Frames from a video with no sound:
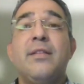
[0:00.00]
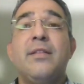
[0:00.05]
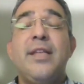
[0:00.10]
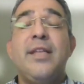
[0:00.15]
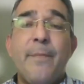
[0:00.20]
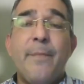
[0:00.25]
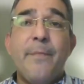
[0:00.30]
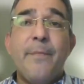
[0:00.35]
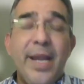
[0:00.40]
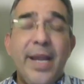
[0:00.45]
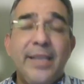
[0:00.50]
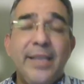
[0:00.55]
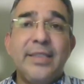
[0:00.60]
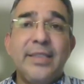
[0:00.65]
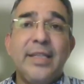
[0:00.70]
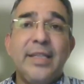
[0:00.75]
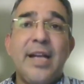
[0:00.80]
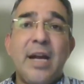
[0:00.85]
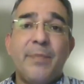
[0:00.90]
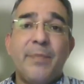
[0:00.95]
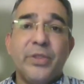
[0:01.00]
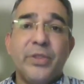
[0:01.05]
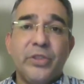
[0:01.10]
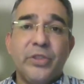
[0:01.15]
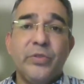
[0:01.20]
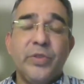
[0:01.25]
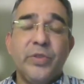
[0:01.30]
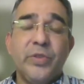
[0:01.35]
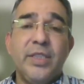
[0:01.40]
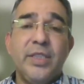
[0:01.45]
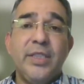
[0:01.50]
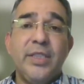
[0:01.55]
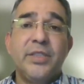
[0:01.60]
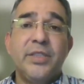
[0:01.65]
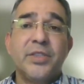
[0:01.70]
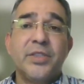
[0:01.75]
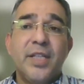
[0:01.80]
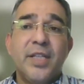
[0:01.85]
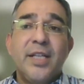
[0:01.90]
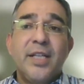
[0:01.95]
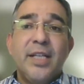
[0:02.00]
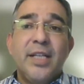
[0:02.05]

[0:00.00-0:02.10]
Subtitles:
the amazing opportunities